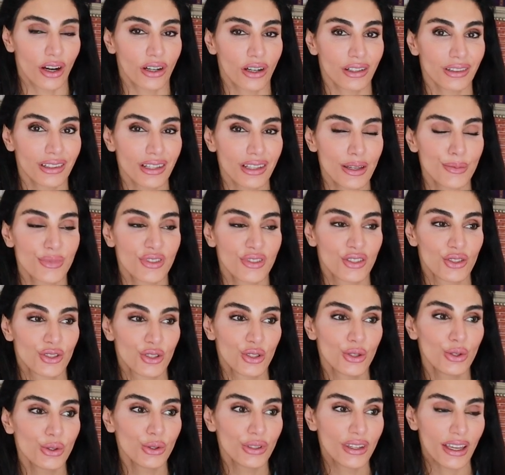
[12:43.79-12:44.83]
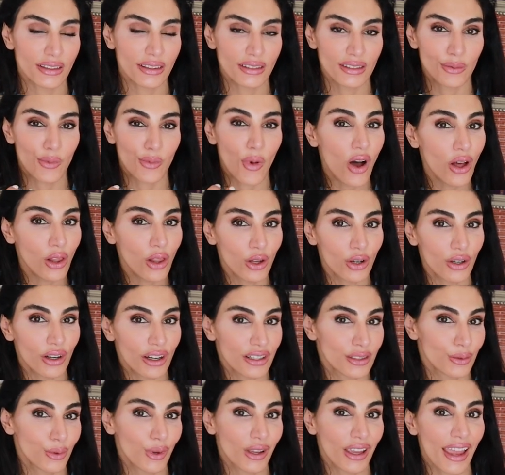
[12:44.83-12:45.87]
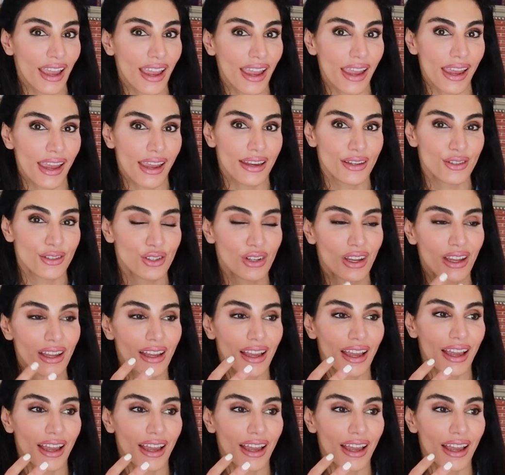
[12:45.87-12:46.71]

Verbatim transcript: Our lips do get smaller as we age,